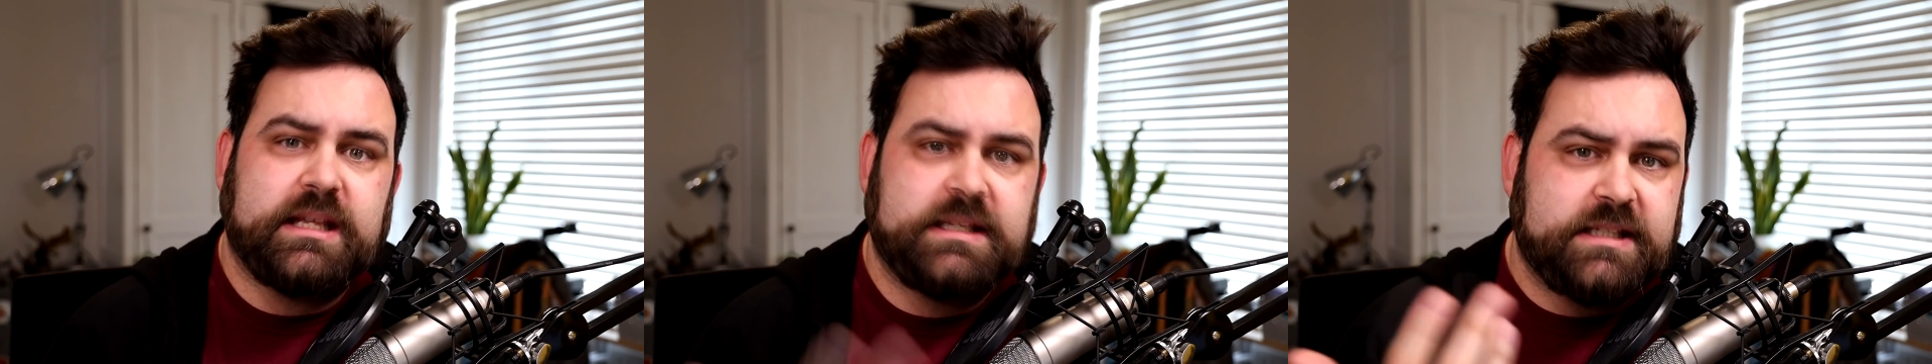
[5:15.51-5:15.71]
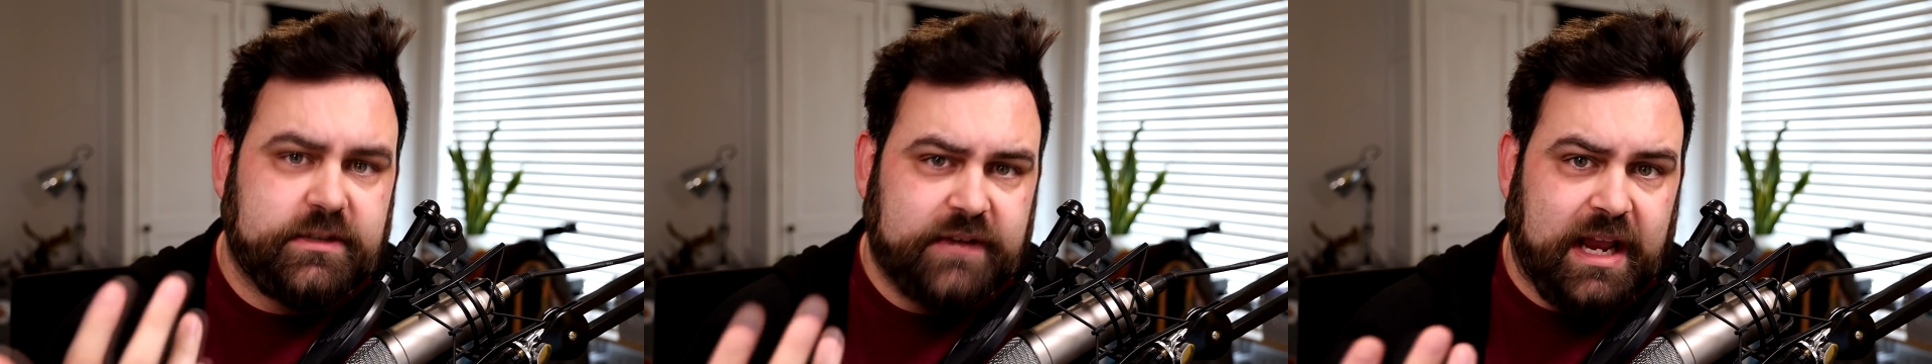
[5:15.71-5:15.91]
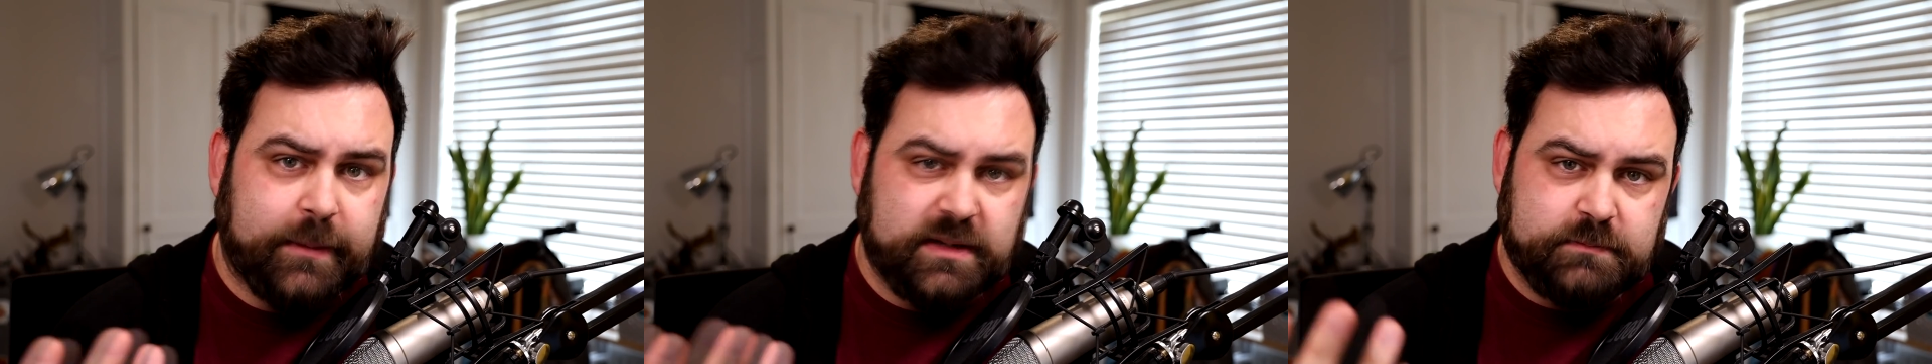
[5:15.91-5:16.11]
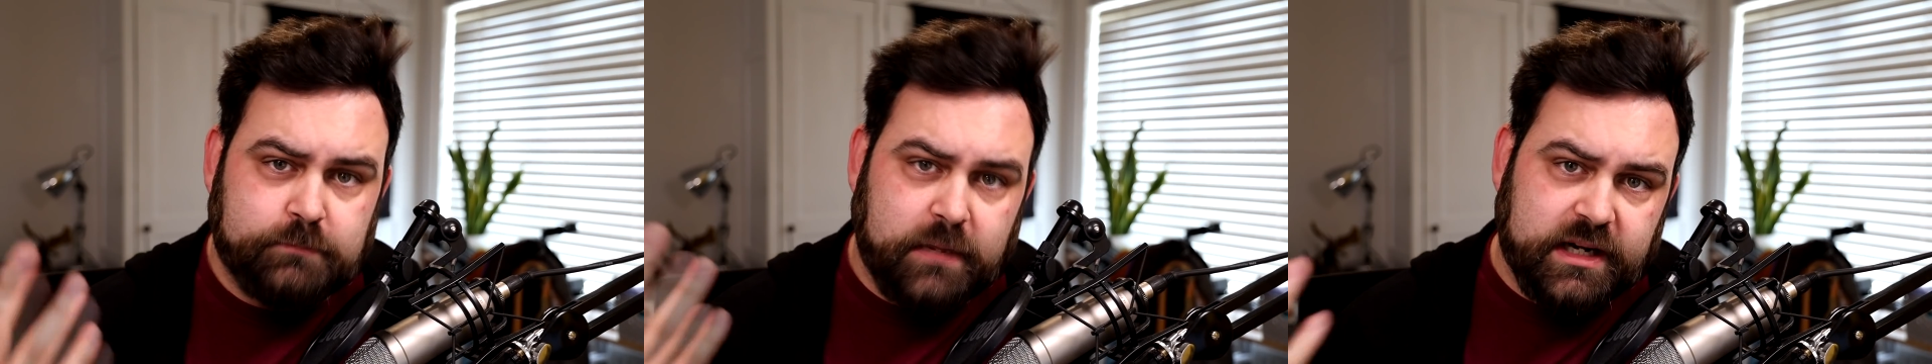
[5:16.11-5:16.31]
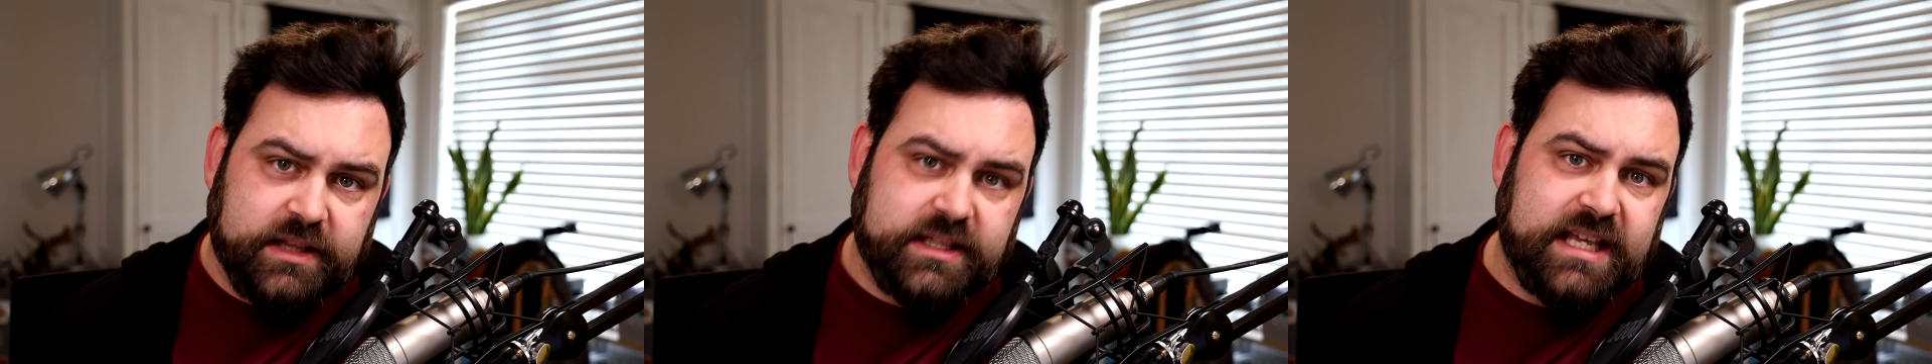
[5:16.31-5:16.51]
considering how much
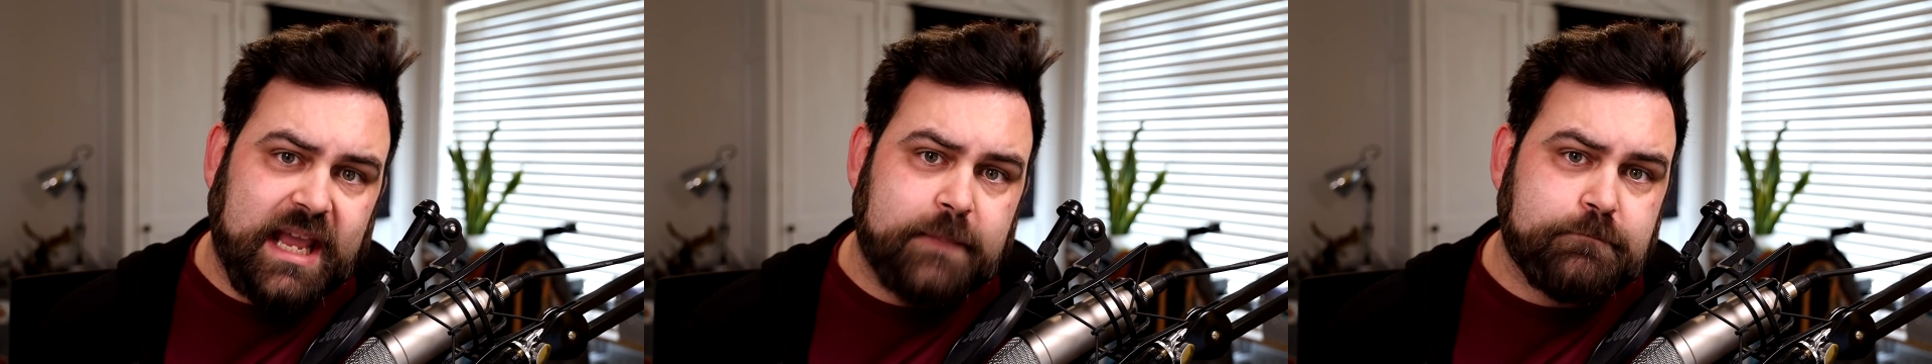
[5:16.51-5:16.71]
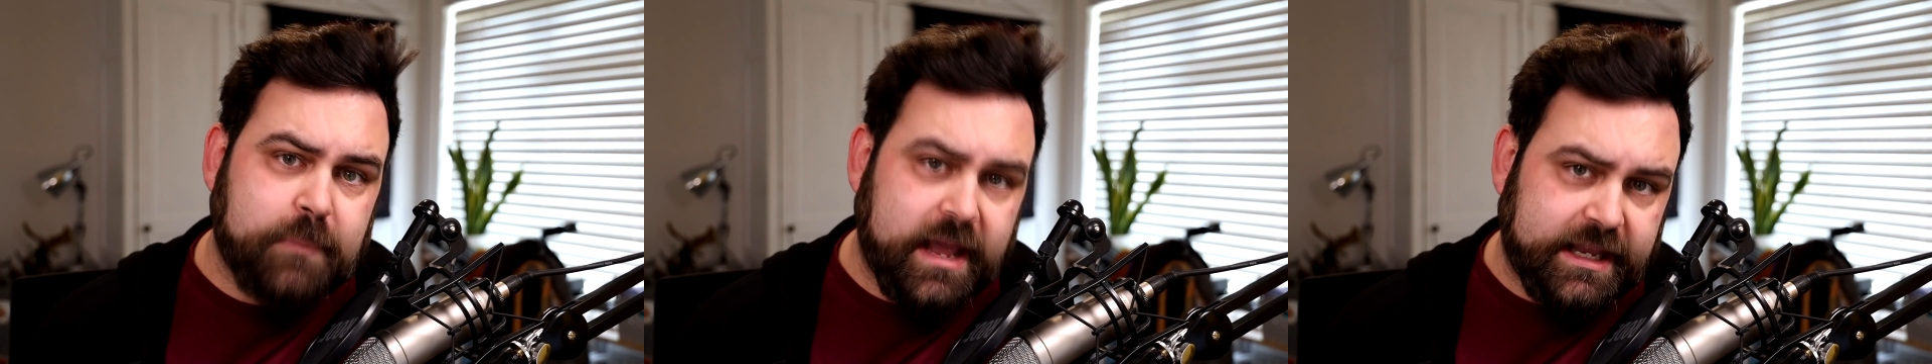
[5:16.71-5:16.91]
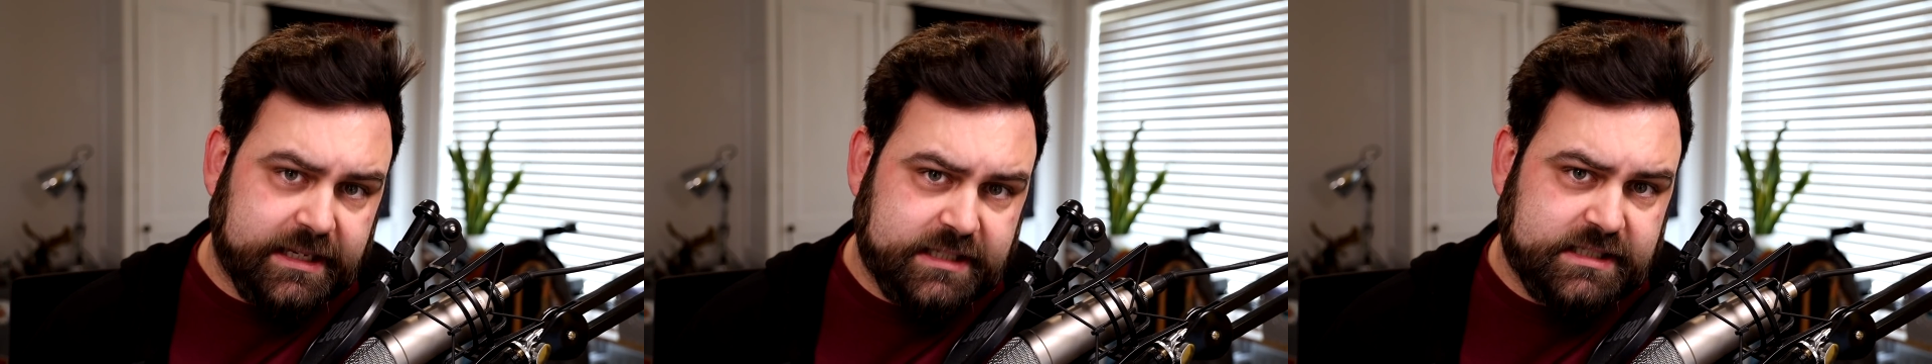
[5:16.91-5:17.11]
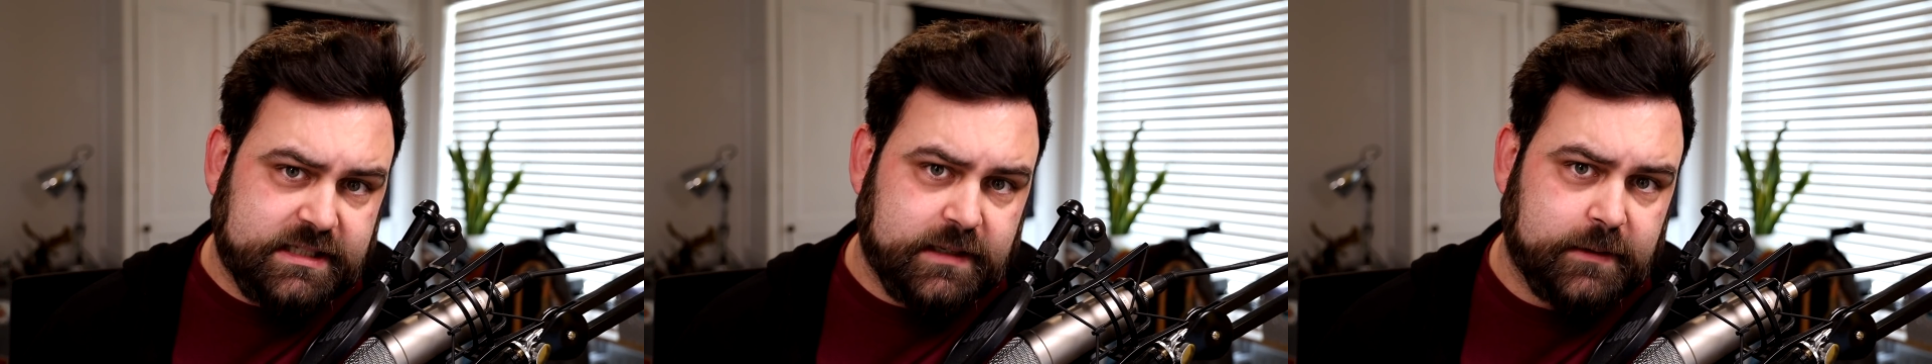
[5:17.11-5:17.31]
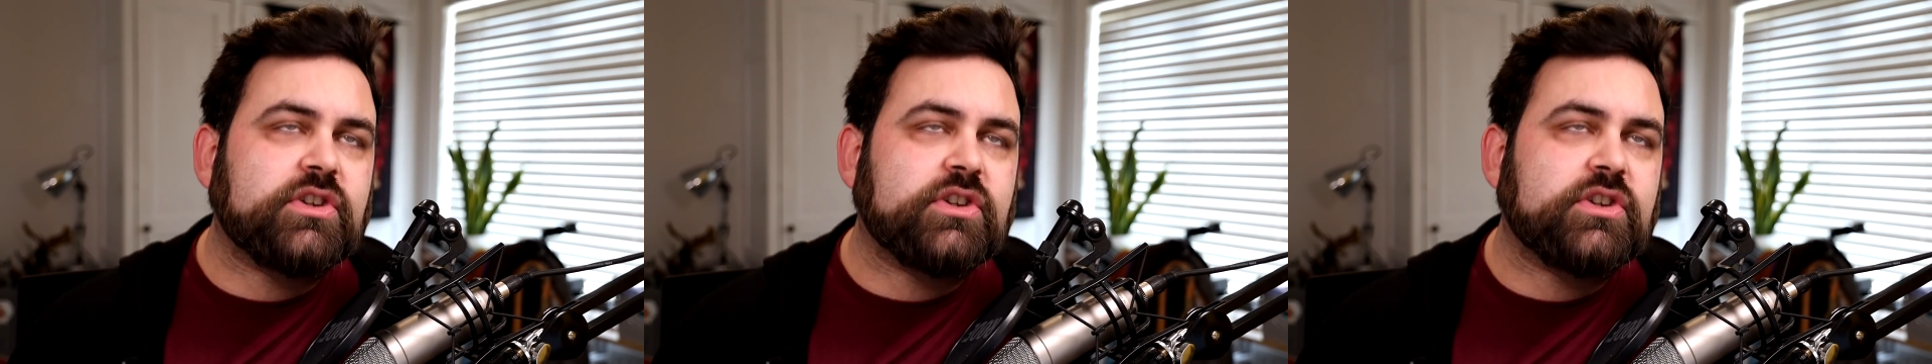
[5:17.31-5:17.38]
money the game makes.